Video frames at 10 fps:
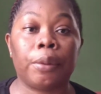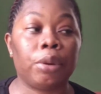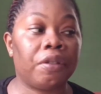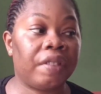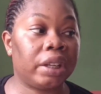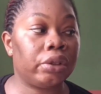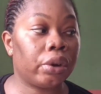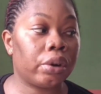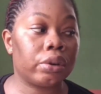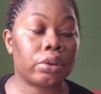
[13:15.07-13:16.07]
from your
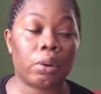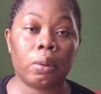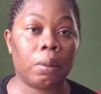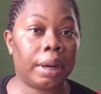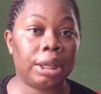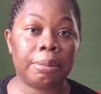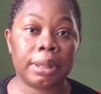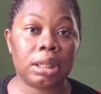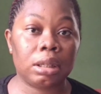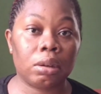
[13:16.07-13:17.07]
vendors or
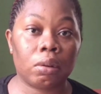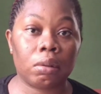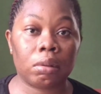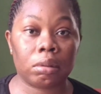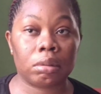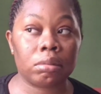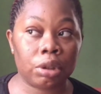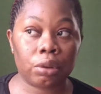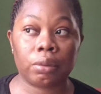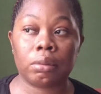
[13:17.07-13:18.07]
anybody, or,
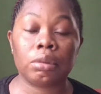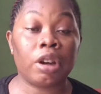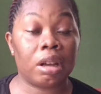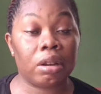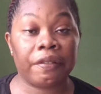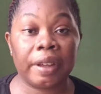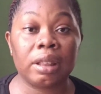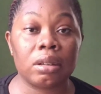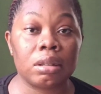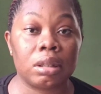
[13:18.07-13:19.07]
you know, yeah, your
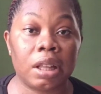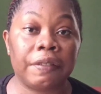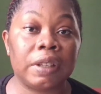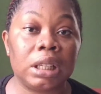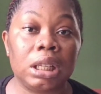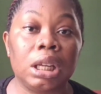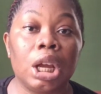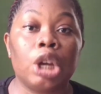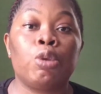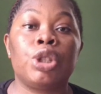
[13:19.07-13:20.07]
vendors
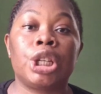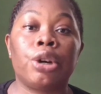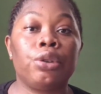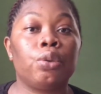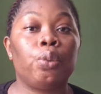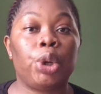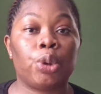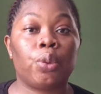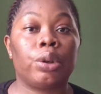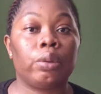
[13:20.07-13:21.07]
definitely will tell you
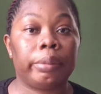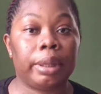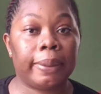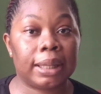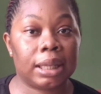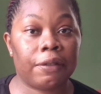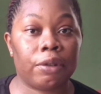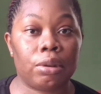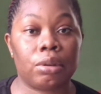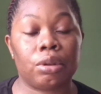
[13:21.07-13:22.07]
which one will be better
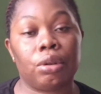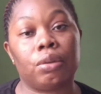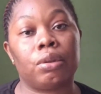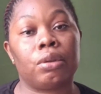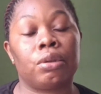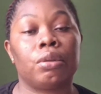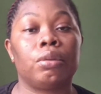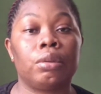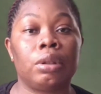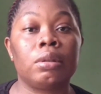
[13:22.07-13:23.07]
for you to use.
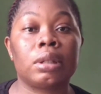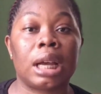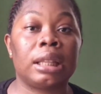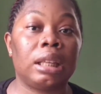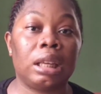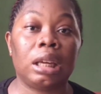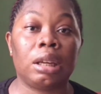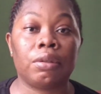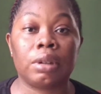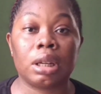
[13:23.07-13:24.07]
So those are the
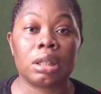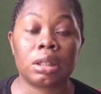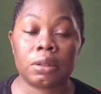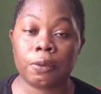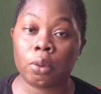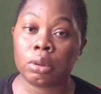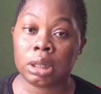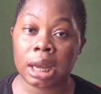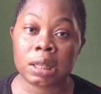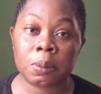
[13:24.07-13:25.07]
key ingredients
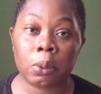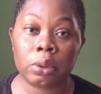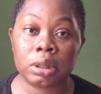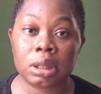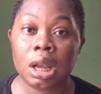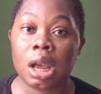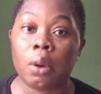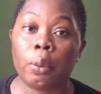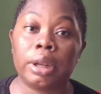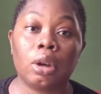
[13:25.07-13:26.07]
for dark spots
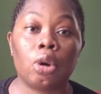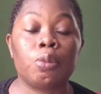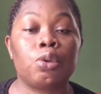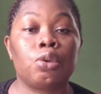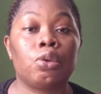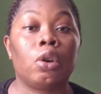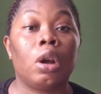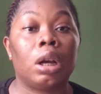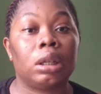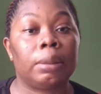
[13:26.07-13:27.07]
when it comes to
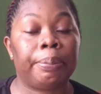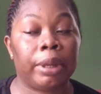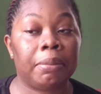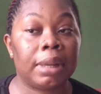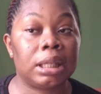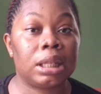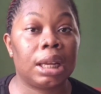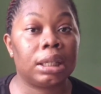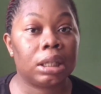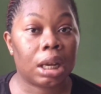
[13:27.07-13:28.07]

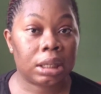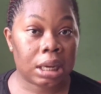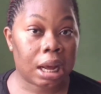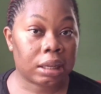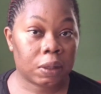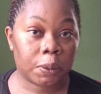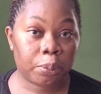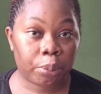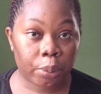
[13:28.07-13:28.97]
pigmented dark